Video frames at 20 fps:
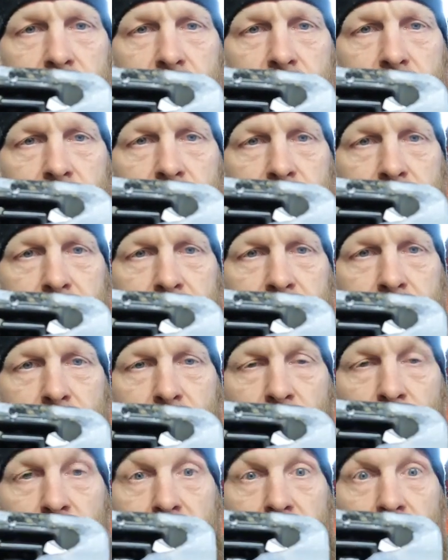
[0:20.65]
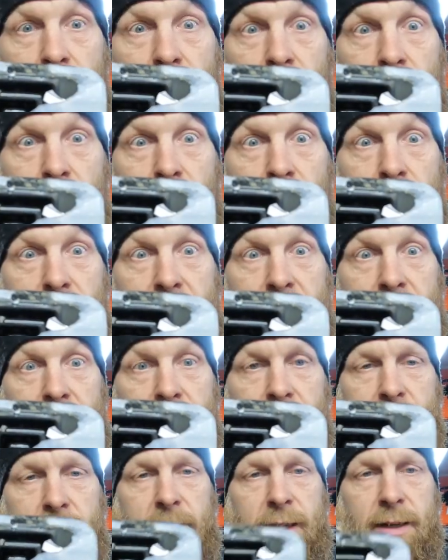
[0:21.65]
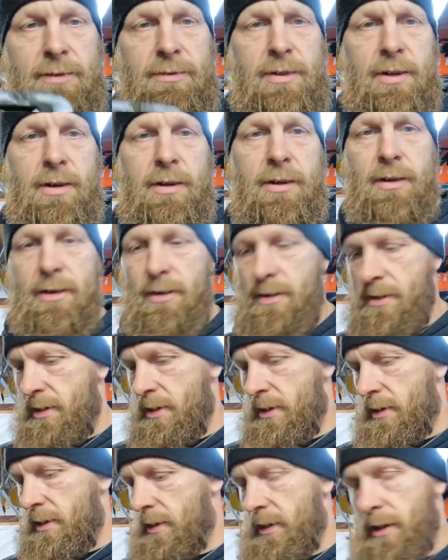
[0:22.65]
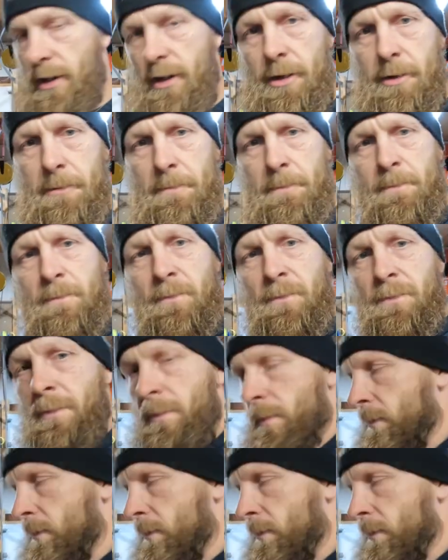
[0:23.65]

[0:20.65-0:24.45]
um, or right a hole right in it. Can't even talk. Um,